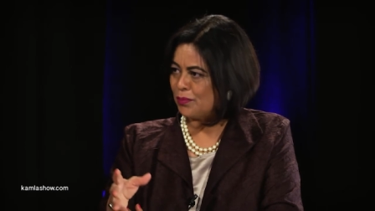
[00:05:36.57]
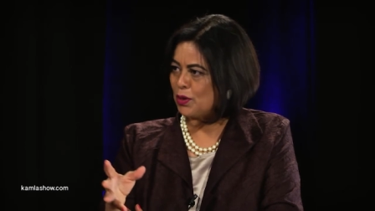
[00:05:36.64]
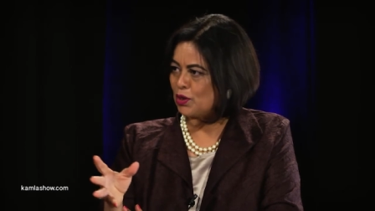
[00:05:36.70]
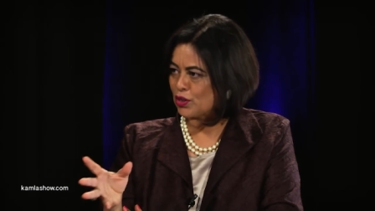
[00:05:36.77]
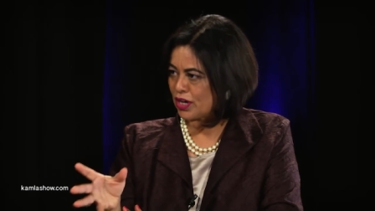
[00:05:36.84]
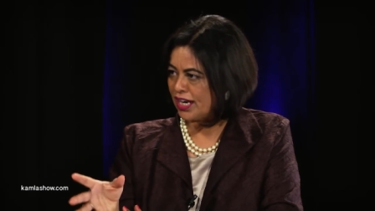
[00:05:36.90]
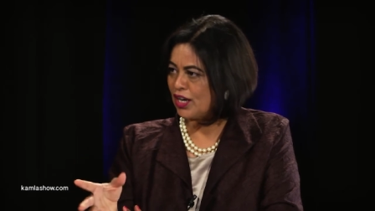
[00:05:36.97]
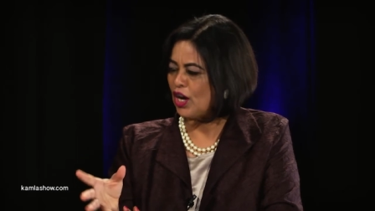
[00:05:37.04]

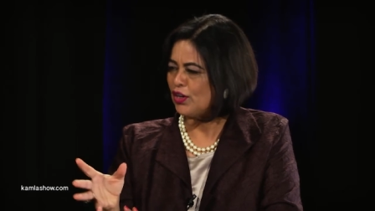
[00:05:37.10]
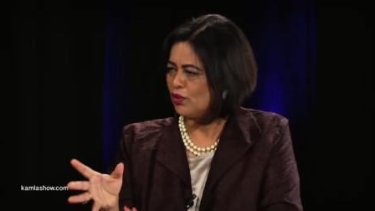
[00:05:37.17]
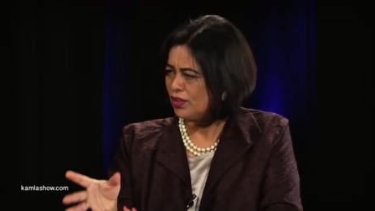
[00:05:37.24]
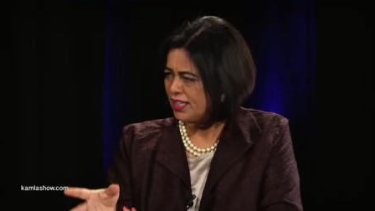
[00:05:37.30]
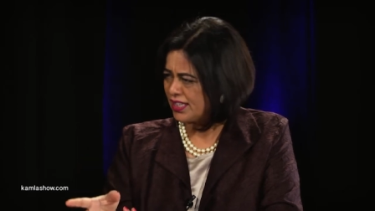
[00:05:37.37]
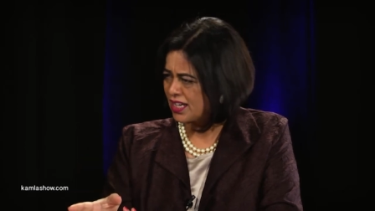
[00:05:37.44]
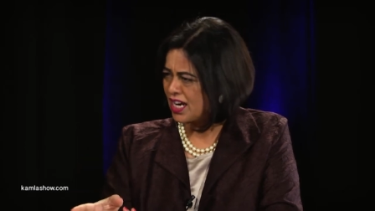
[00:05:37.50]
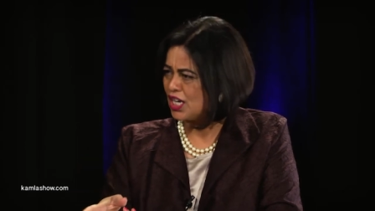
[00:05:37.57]
about not
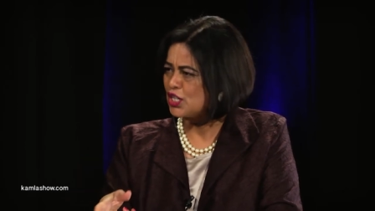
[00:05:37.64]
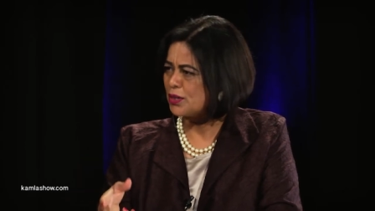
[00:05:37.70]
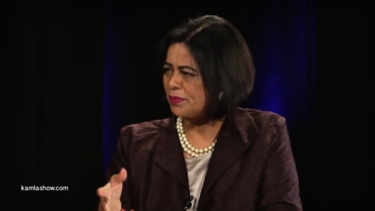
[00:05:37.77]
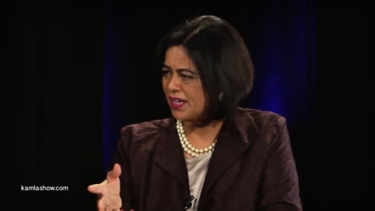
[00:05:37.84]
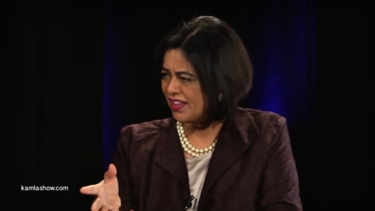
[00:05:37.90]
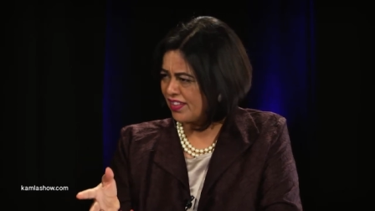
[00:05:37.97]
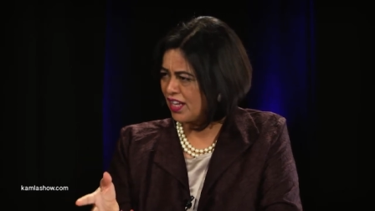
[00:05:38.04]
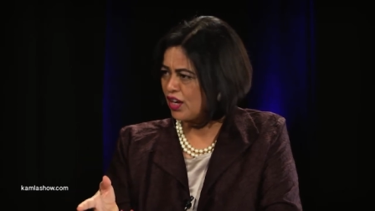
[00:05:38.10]
only the country,
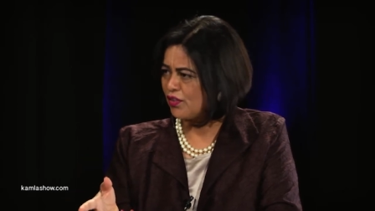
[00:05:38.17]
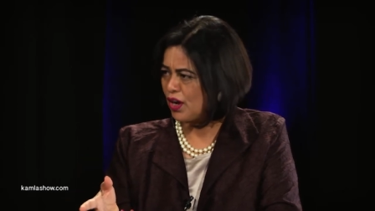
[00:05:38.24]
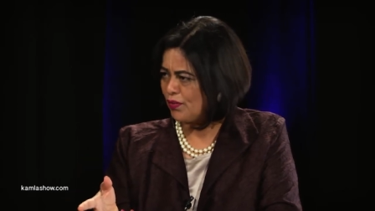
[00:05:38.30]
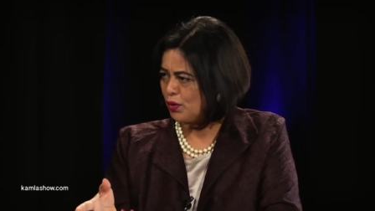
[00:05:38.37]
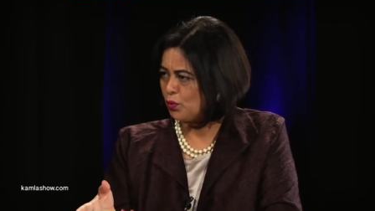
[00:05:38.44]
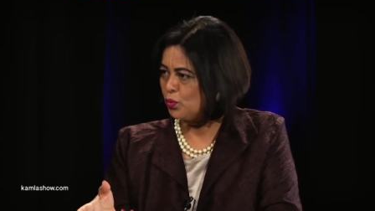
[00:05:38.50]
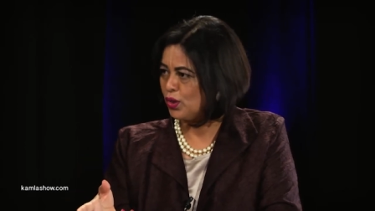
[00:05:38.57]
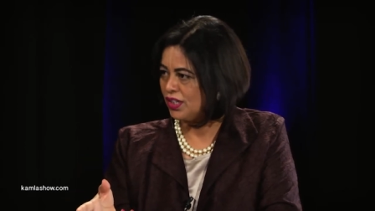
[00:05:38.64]
but I think
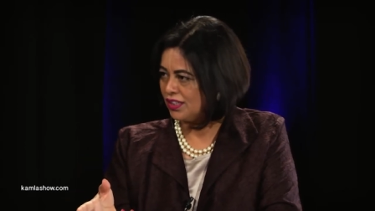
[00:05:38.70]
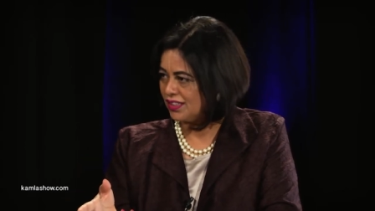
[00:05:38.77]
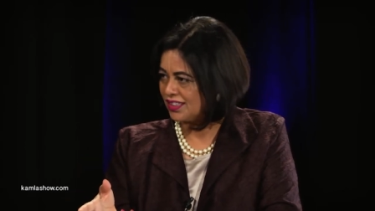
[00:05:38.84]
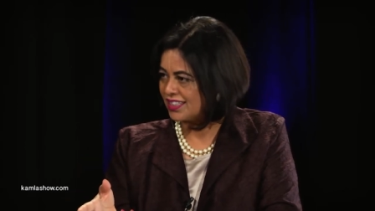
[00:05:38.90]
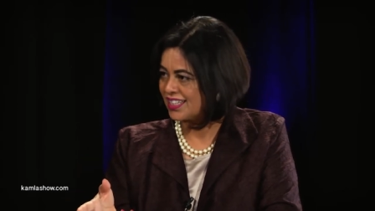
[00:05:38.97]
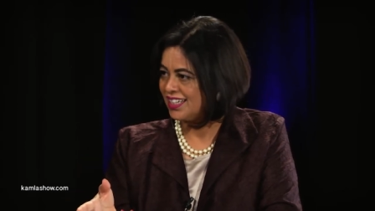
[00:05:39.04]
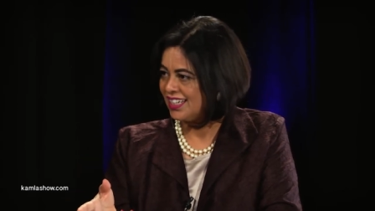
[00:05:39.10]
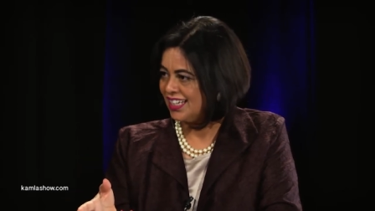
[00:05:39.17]
around the
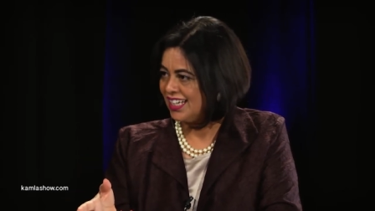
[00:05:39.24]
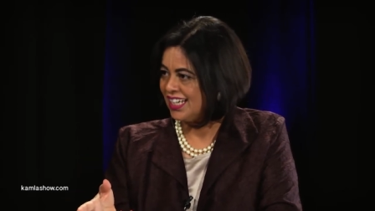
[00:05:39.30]
world.